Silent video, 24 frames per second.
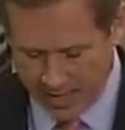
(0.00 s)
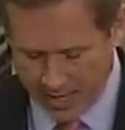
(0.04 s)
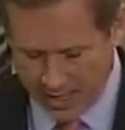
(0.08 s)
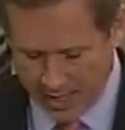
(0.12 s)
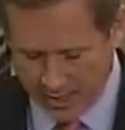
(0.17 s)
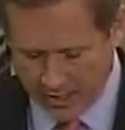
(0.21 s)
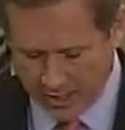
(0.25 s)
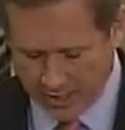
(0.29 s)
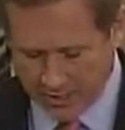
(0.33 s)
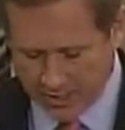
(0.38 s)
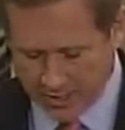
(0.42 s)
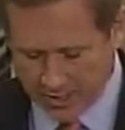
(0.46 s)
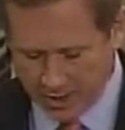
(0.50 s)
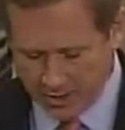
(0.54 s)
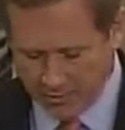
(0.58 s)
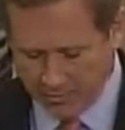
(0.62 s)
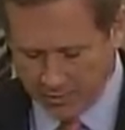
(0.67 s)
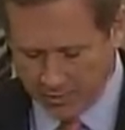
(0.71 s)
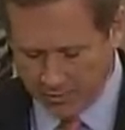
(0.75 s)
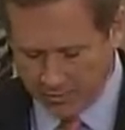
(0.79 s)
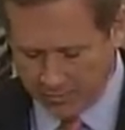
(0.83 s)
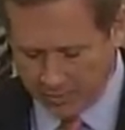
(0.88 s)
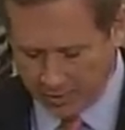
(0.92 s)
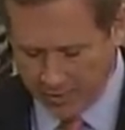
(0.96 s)
The
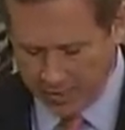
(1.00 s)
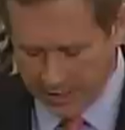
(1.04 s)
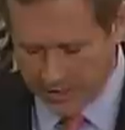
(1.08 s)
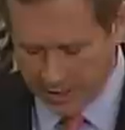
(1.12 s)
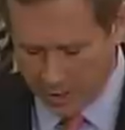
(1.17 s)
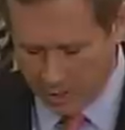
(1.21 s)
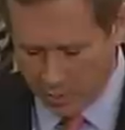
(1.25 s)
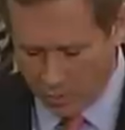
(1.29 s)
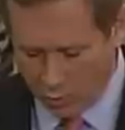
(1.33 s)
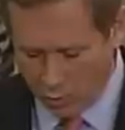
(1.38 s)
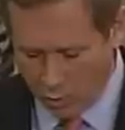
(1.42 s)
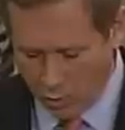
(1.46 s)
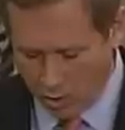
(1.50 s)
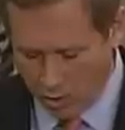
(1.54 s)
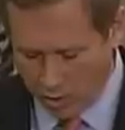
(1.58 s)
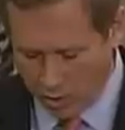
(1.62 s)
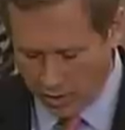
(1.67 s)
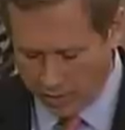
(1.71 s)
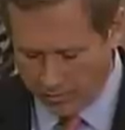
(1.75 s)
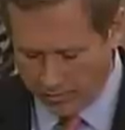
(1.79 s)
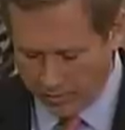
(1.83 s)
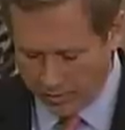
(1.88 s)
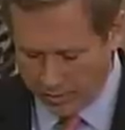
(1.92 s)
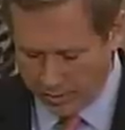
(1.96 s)
Silver Fleece
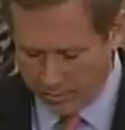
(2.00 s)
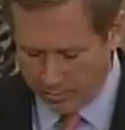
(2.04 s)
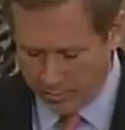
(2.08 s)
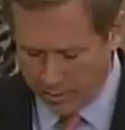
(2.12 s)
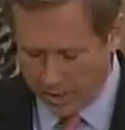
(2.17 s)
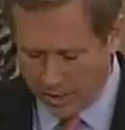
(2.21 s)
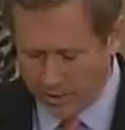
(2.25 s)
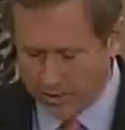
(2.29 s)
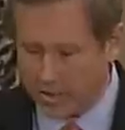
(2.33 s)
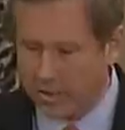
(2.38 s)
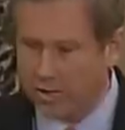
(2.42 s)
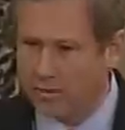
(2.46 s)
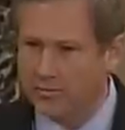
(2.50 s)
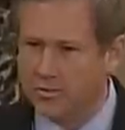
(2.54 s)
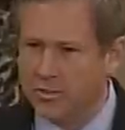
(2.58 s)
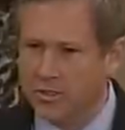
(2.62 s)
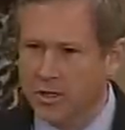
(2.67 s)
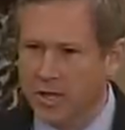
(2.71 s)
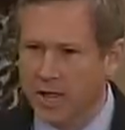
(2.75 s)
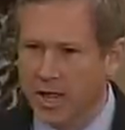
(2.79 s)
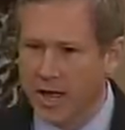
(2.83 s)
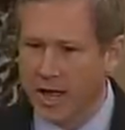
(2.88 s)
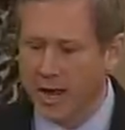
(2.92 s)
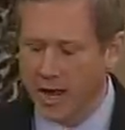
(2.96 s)
Award for the month of
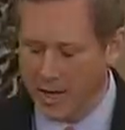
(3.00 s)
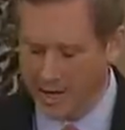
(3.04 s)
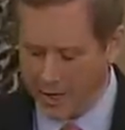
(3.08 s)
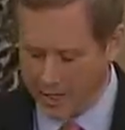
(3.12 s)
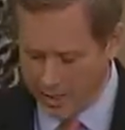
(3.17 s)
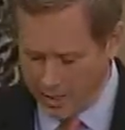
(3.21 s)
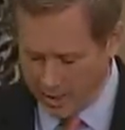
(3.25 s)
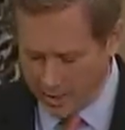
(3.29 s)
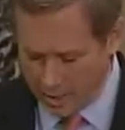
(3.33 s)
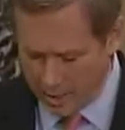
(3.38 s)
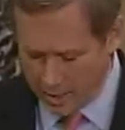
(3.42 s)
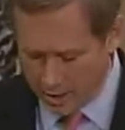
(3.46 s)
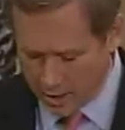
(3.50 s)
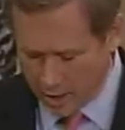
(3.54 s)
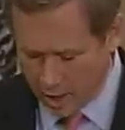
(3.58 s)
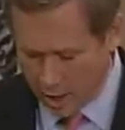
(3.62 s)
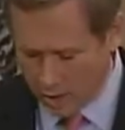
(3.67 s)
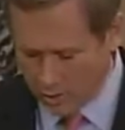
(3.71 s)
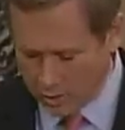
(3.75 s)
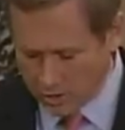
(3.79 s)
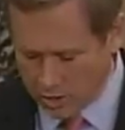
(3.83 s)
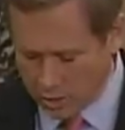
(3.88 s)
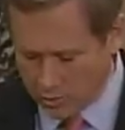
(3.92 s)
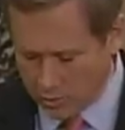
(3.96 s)
July
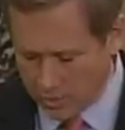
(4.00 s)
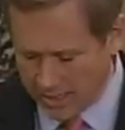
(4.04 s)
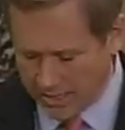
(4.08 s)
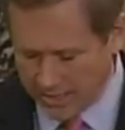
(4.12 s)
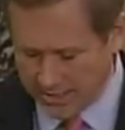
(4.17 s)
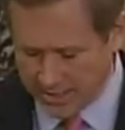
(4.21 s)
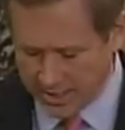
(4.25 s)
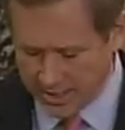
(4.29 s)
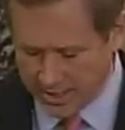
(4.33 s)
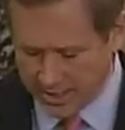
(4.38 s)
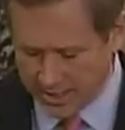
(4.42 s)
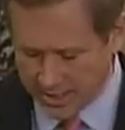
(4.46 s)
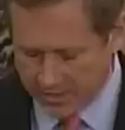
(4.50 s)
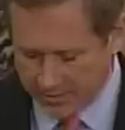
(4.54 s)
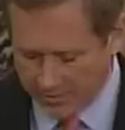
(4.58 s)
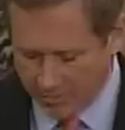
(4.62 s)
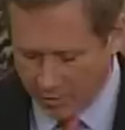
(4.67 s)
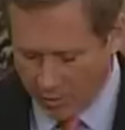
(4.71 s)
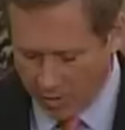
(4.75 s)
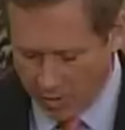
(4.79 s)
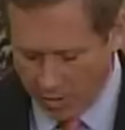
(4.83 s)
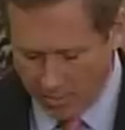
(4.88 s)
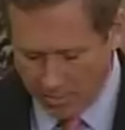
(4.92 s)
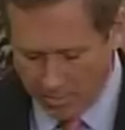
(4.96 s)
goes to a
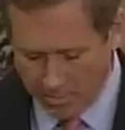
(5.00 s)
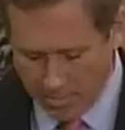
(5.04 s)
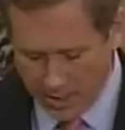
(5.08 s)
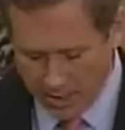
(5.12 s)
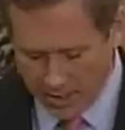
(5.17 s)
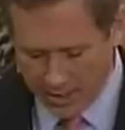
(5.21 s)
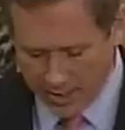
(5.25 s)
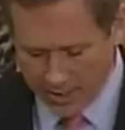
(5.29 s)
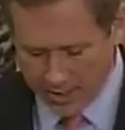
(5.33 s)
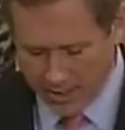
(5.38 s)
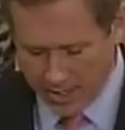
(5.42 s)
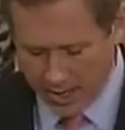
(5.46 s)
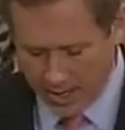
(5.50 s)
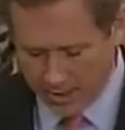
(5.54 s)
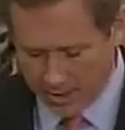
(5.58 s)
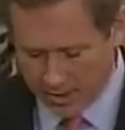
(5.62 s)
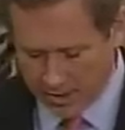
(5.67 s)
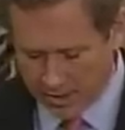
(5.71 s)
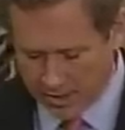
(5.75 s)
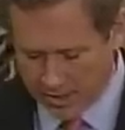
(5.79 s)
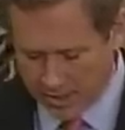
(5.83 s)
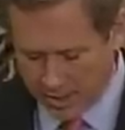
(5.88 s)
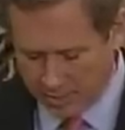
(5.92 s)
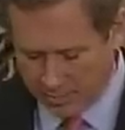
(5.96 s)
$64
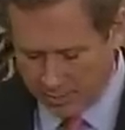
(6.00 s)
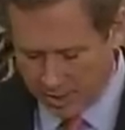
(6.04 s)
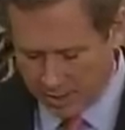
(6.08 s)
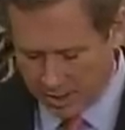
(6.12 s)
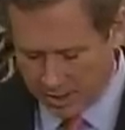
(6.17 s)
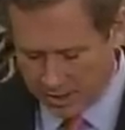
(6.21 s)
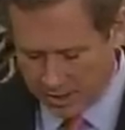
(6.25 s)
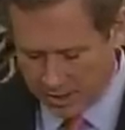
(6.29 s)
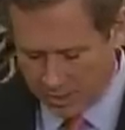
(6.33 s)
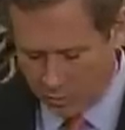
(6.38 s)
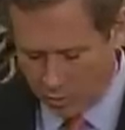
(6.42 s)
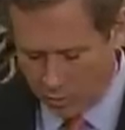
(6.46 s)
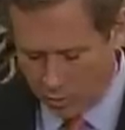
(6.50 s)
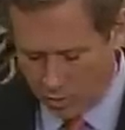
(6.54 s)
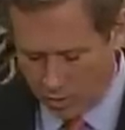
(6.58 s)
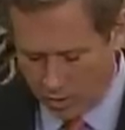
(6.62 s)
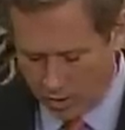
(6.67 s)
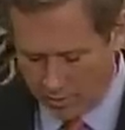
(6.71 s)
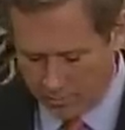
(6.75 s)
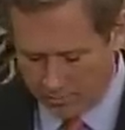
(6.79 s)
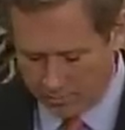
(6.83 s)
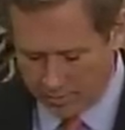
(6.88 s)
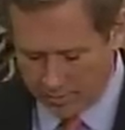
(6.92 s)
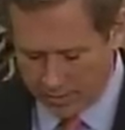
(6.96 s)
million stimulus
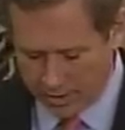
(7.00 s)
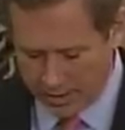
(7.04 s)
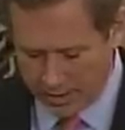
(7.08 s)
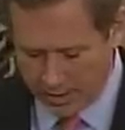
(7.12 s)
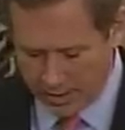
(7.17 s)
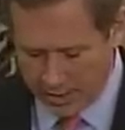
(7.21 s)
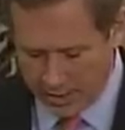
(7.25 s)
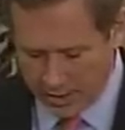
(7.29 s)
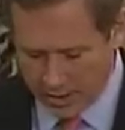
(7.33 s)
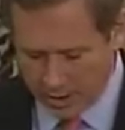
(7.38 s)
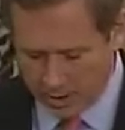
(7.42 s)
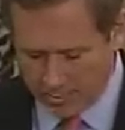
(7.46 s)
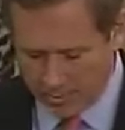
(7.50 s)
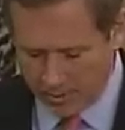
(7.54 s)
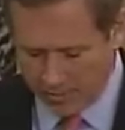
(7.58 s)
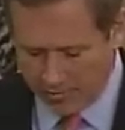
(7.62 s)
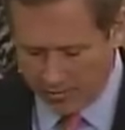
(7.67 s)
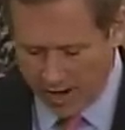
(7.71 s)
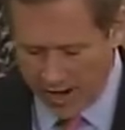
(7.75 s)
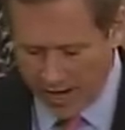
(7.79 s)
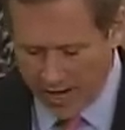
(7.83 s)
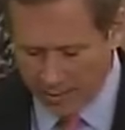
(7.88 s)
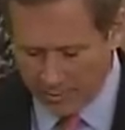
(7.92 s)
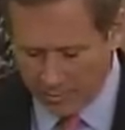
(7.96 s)
award to
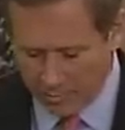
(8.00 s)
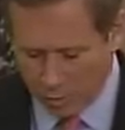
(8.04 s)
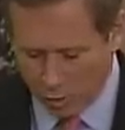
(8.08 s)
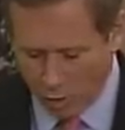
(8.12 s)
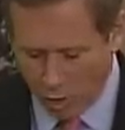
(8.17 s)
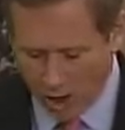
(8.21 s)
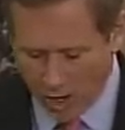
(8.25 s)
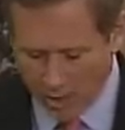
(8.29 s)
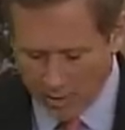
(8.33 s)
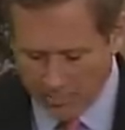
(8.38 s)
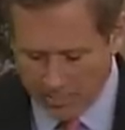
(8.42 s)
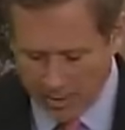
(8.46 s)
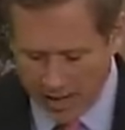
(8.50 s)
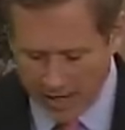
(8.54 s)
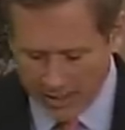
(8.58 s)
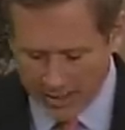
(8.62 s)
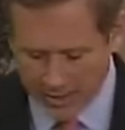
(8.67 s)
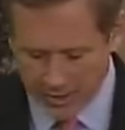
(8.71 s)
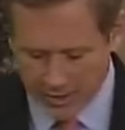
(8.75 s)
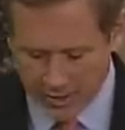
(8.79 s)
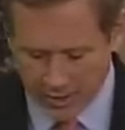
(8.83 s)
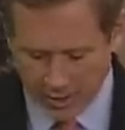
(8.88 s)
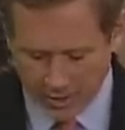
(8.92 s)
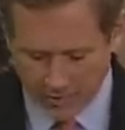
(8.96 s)
provide
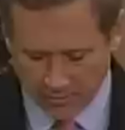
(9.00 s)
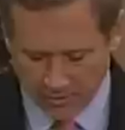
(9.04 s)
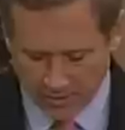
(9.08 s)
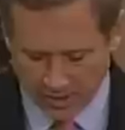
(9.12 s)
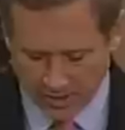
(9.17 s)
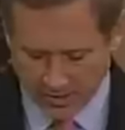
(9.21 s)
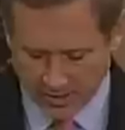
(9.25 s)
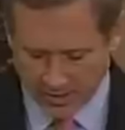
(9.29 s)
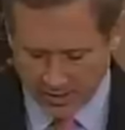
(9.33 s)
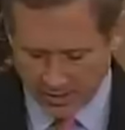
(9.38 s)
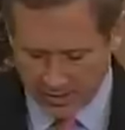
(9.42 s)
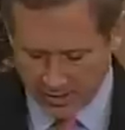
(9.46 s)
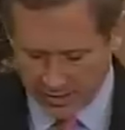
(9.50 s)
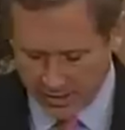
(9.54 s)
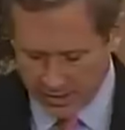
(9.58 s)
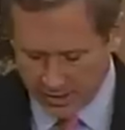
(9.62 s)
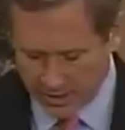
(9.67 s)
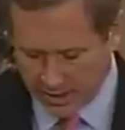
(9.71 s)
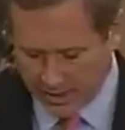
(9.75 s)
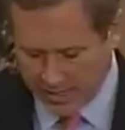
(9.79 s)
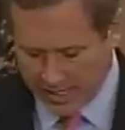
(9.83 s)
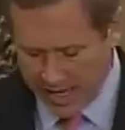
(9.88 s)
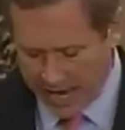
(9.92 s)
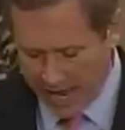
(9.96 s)
broadband service
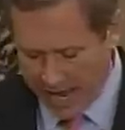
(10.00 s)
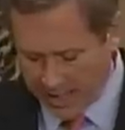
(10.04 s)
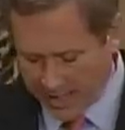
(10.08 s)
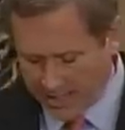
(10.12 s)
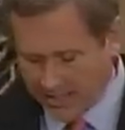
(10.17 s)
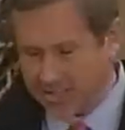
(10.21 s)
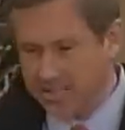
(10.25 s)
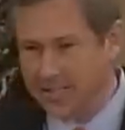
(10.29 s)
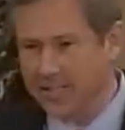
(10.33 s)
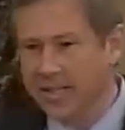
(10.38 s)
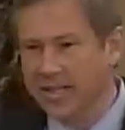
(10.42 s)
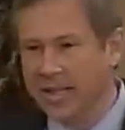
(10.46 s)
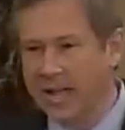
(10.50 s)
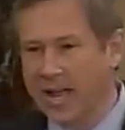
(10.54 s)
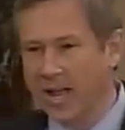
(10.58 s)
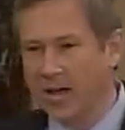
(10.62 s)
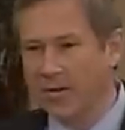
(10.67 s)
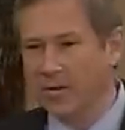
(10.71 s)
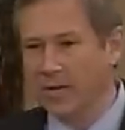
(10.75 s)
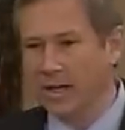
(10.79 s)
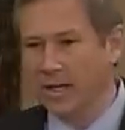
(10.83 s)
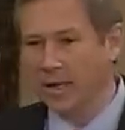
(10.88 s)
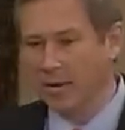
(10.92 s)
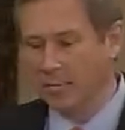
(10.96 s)
to Gallatin
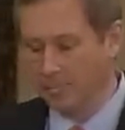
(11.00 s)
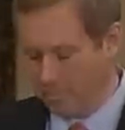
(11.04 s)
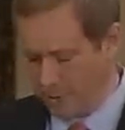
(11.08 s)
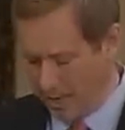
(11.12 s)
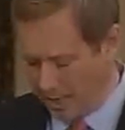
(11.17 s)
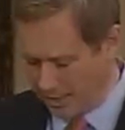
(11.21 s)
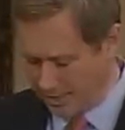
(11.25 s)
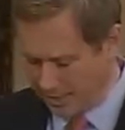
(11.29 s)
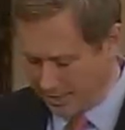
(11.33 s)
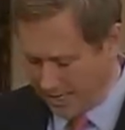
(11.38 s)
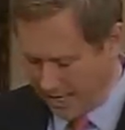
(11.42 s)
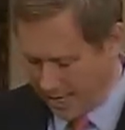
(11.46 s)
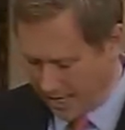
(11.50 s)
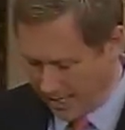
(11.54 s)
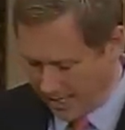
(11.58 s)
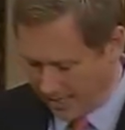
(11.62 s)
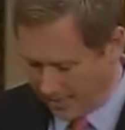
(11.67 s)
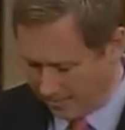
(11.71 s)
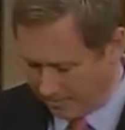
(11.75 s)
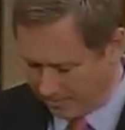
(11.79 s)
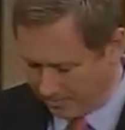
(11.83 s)
County, Montana.